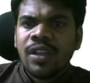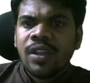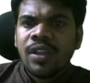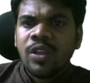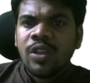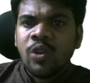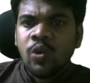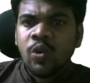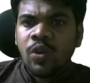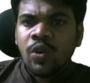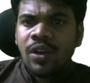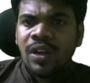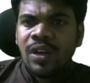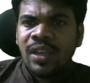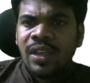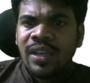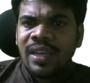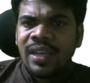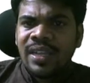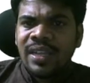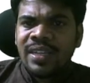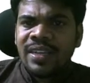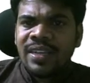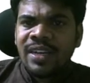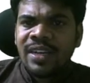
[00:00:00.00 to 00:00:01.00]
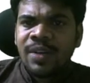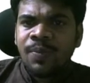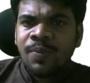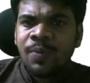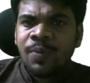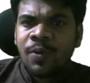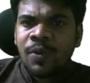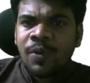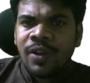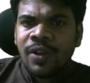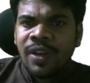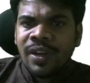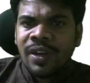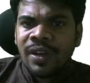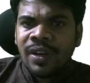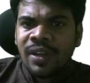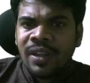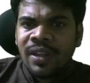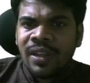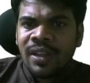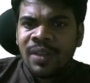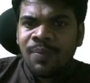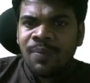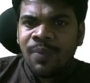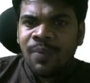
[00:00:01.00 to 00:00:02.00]
nucleic acid and protein.
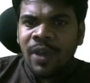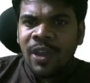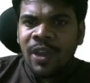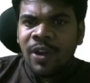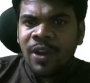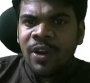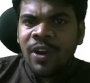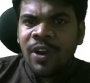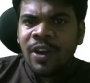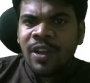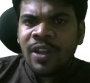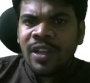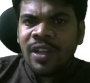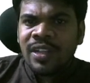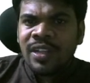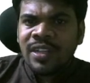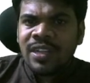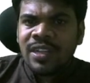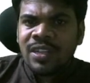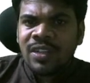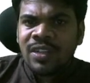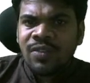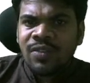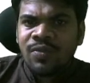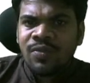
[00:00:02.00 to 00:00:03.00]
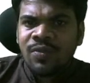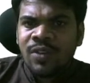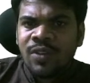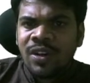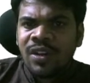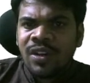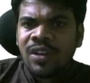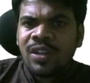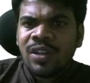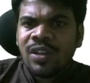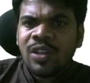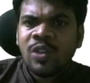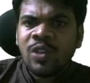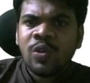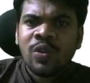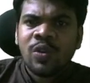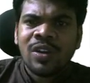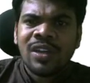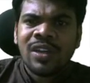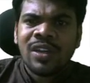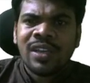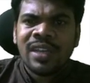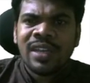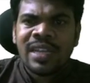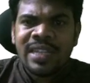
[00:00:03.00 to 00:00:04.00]
A pyrenoid consists of what?
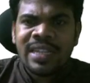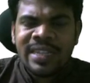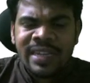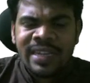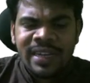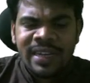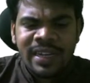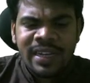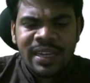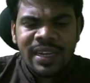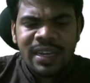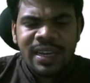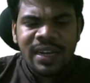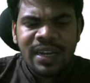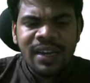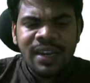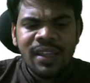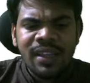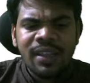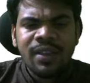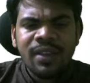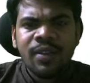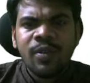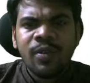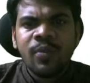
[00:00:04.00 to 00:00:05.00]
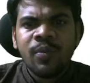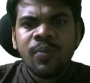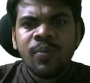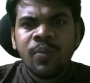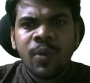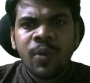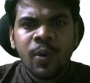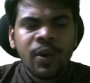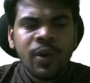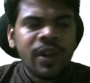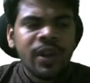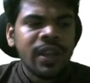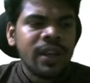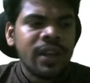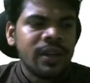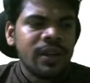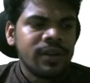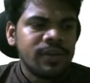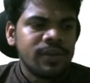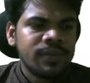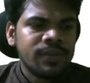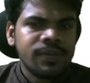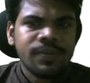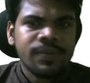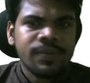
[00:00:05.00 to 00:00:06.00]
Nucleic acid and protein.